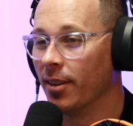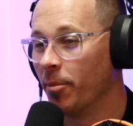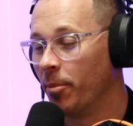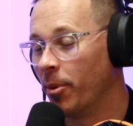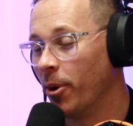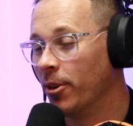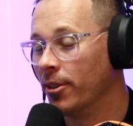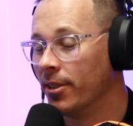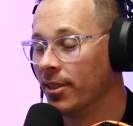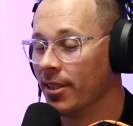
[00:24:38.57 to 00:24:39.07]
The
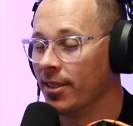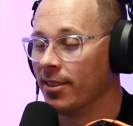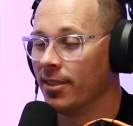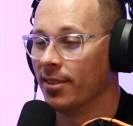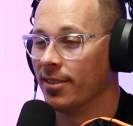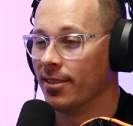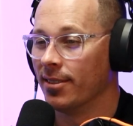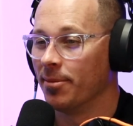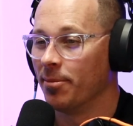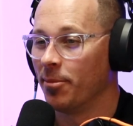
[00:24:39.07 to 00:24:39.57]
process
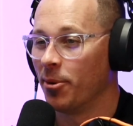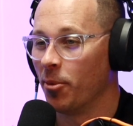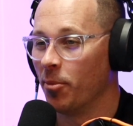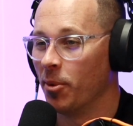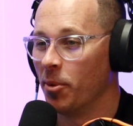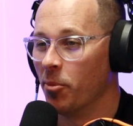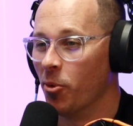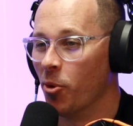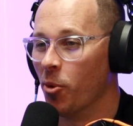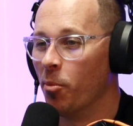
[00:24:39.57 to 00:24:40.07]
is
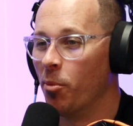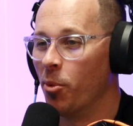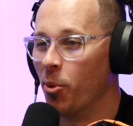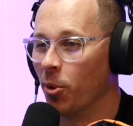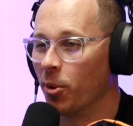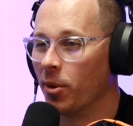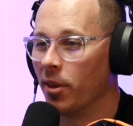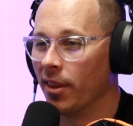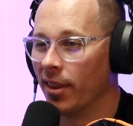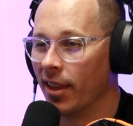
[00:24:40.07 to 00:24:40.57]
probably more
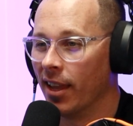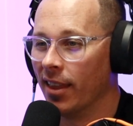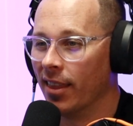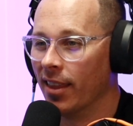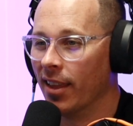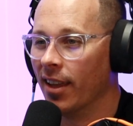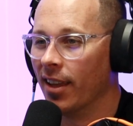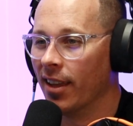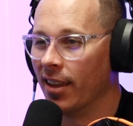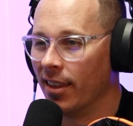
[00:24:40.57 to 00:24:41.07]
important than
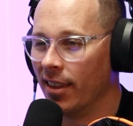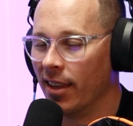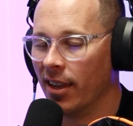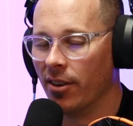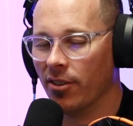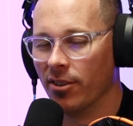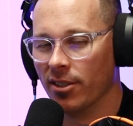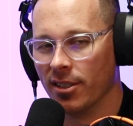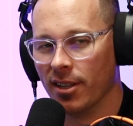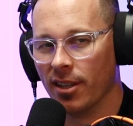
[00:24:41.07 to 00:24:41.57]
the
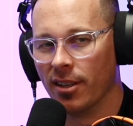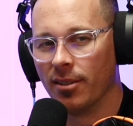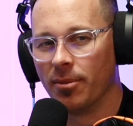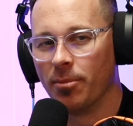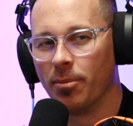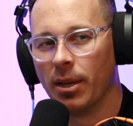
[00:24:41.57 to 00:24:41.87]
end result.